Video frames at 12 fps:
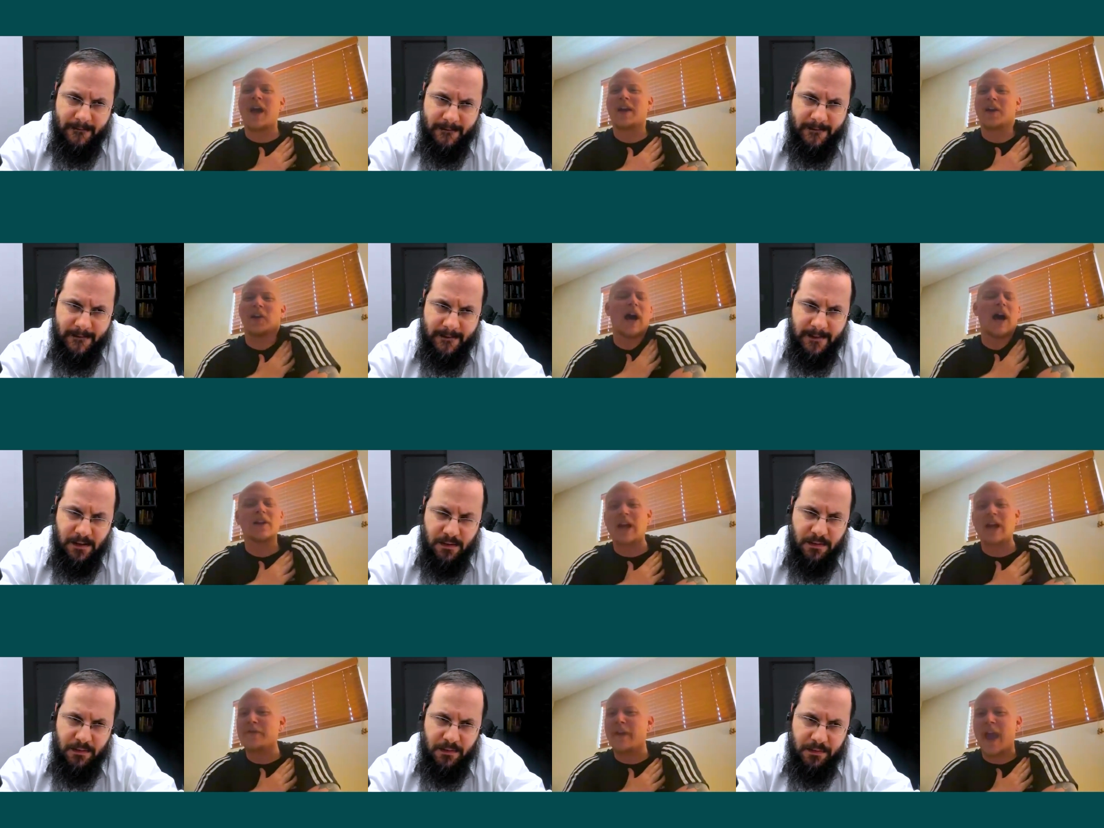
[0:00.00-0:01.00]
Speaker 1: got a lot of
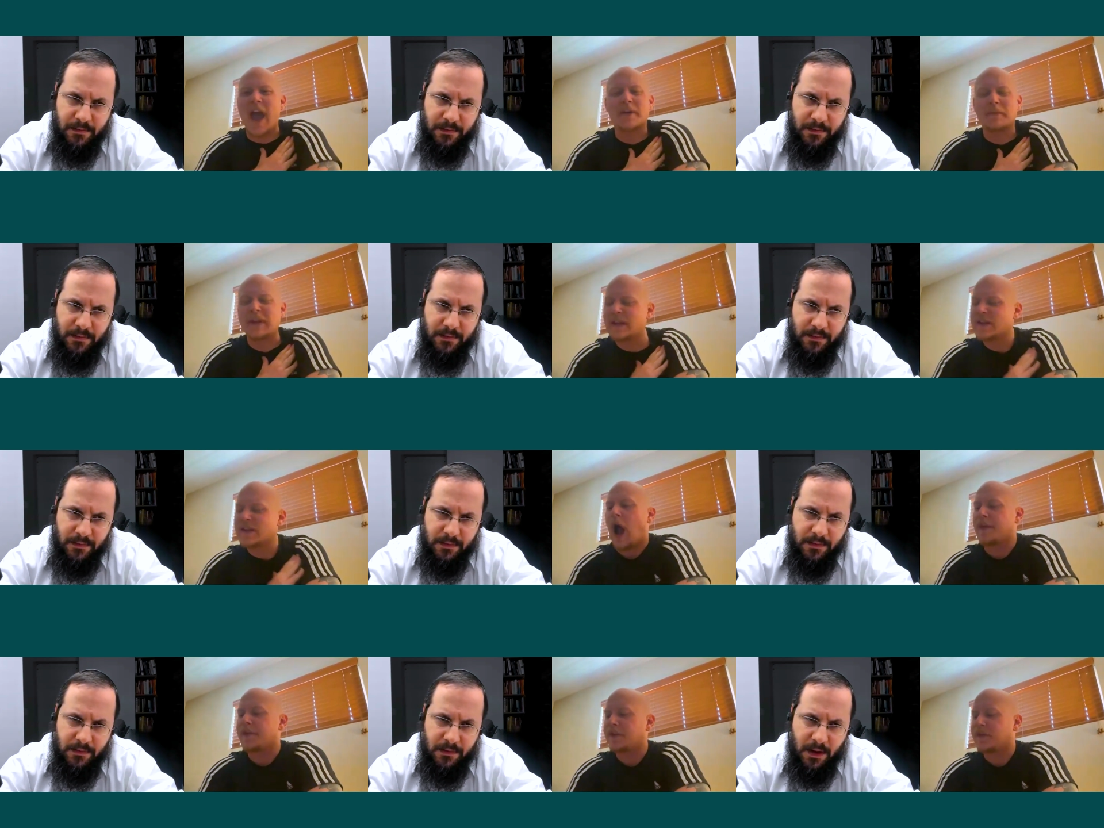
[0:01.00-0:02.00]
life ahead of me. I
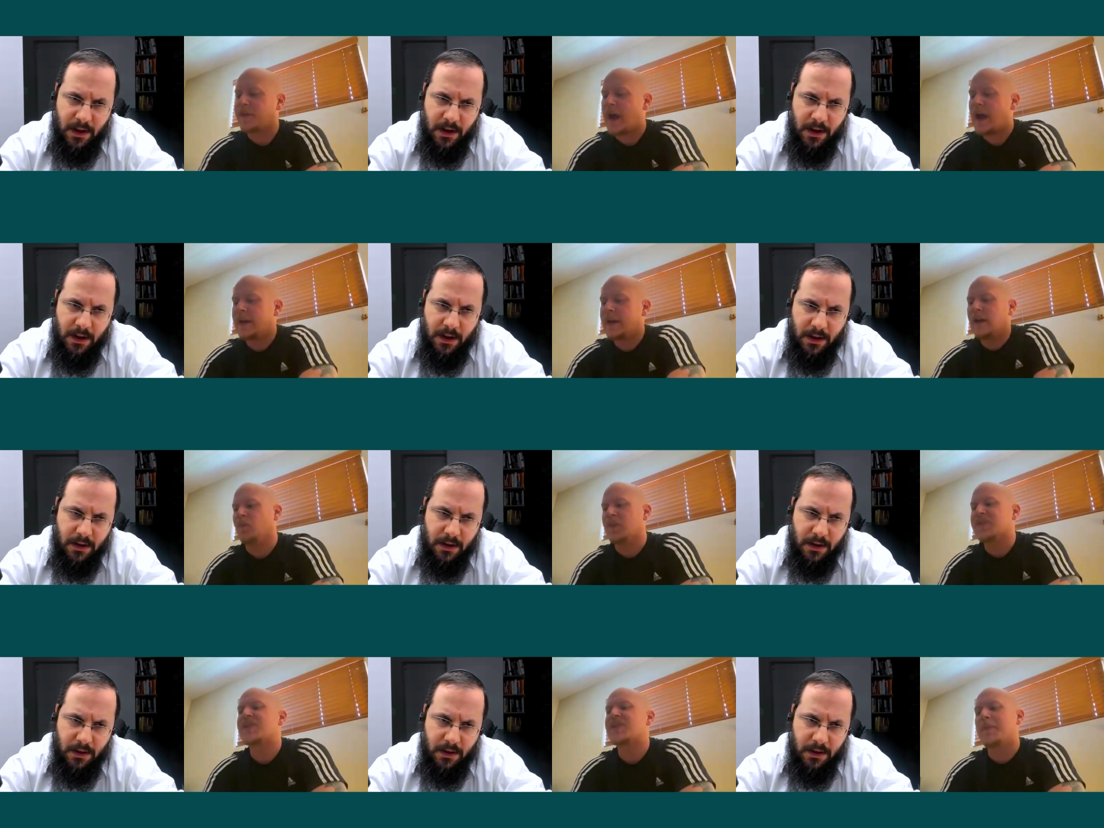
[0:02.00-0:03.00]
think that
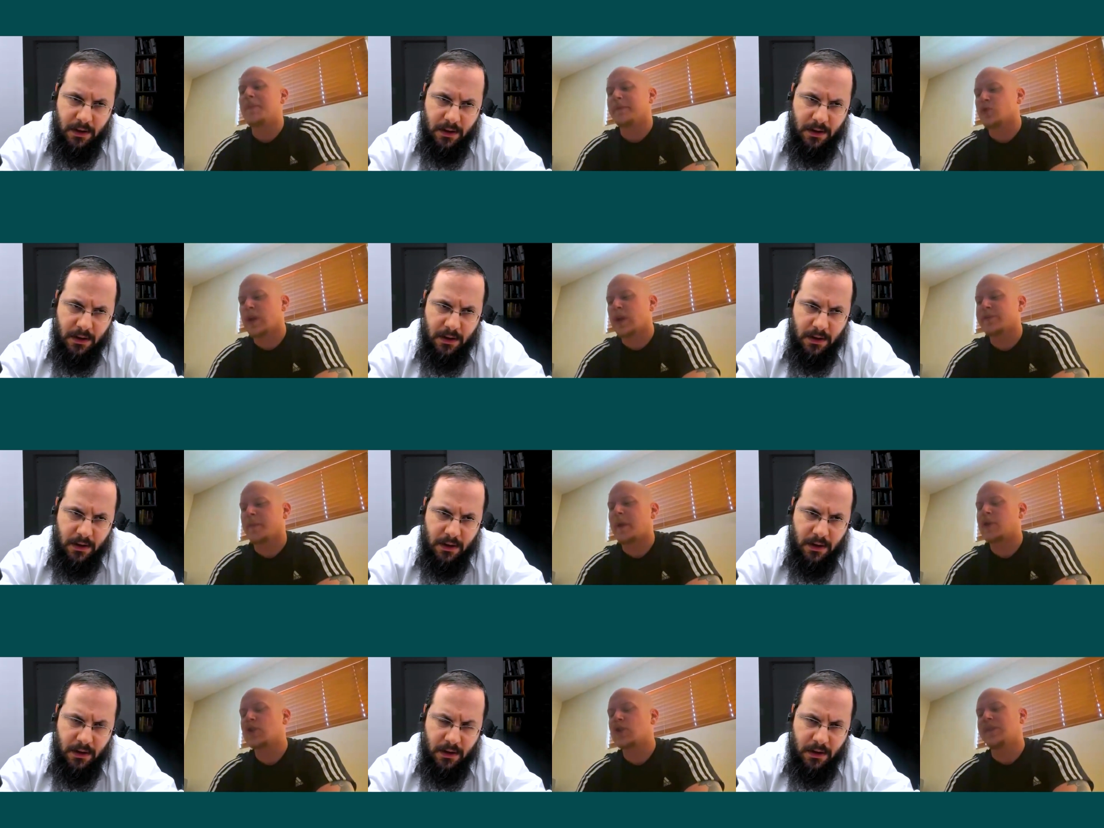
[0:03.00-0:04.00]
this type of
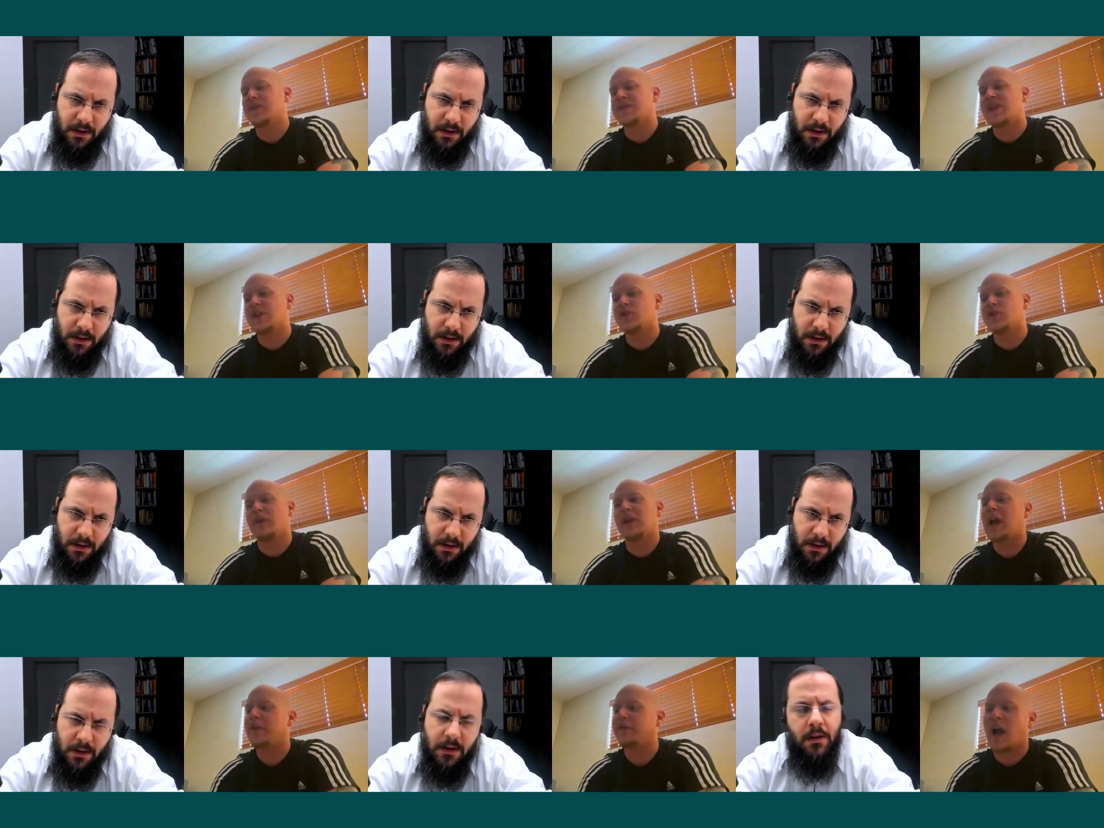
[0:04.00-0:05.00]
transformation at this stage of my
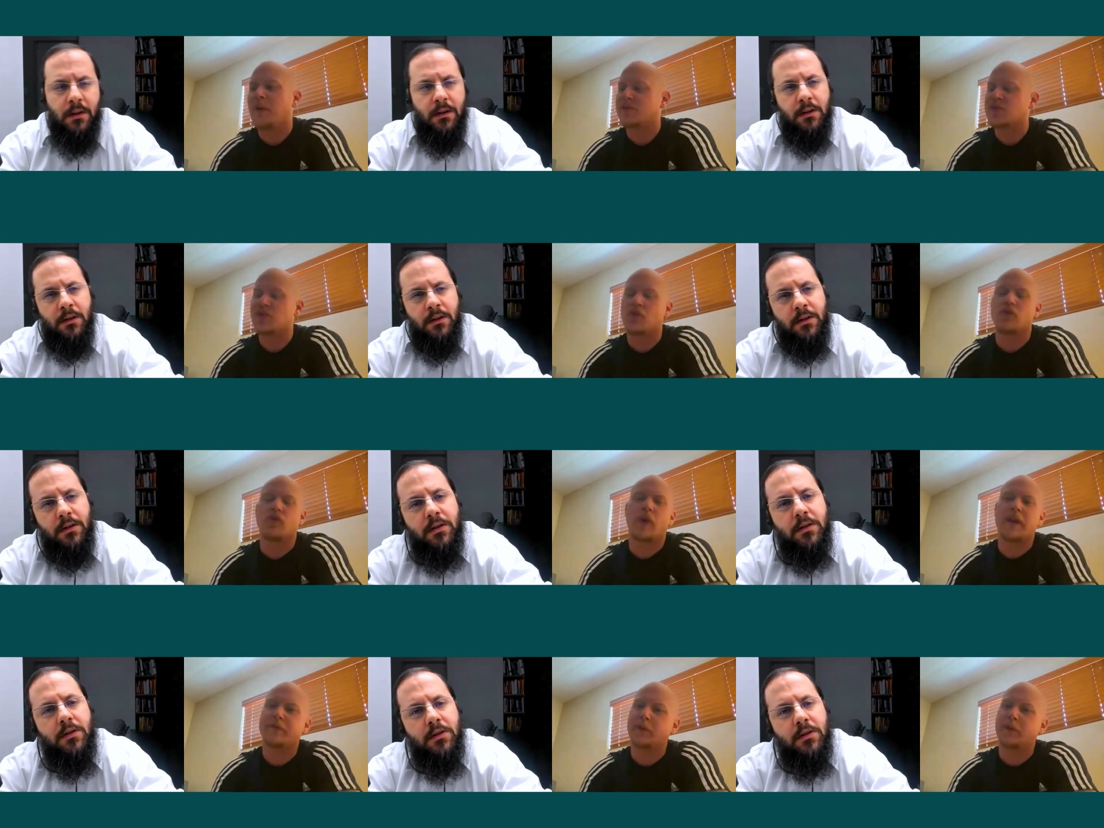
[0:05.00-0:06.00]
life, I'm so
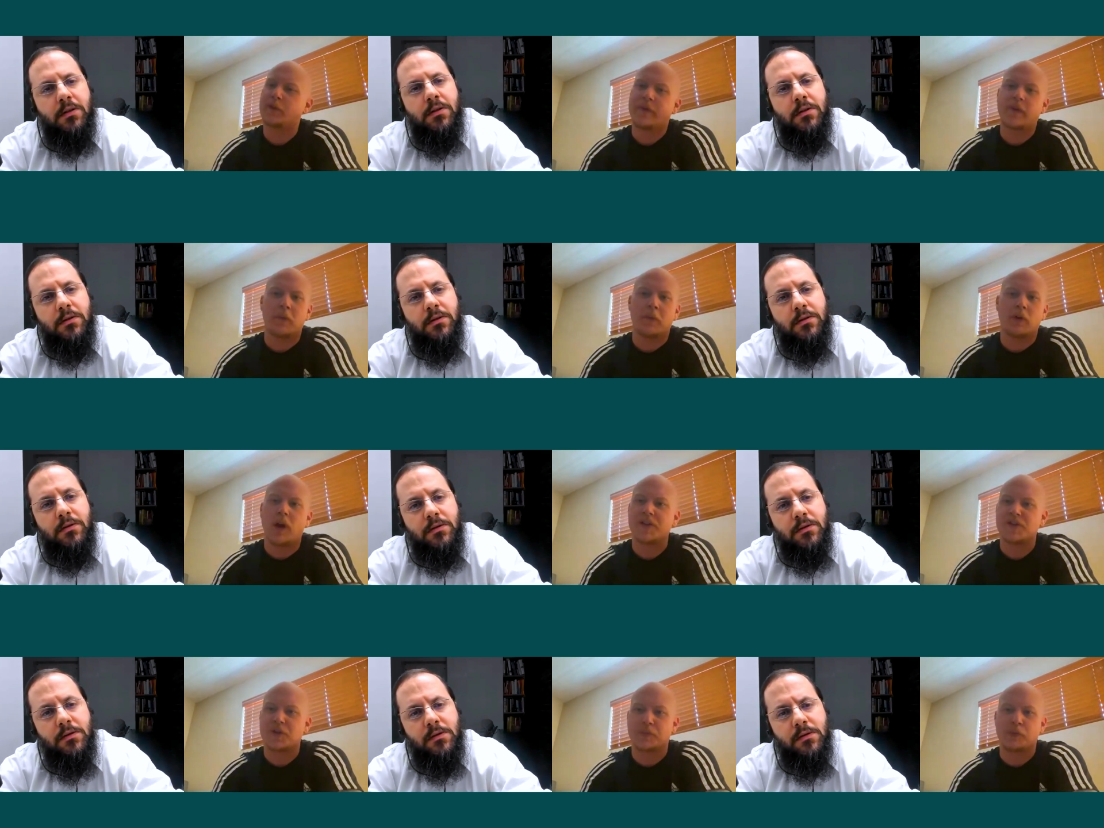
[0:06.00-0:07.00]
grateful to have come across
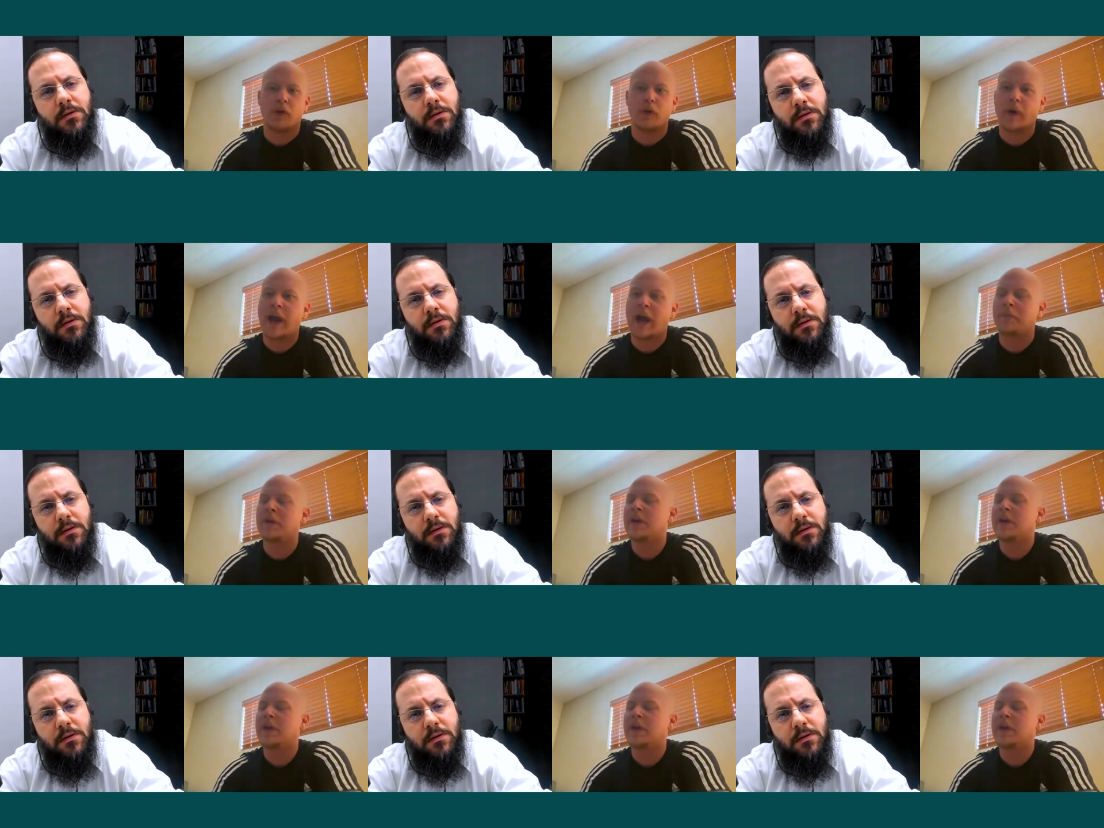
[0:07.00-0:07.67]
your program,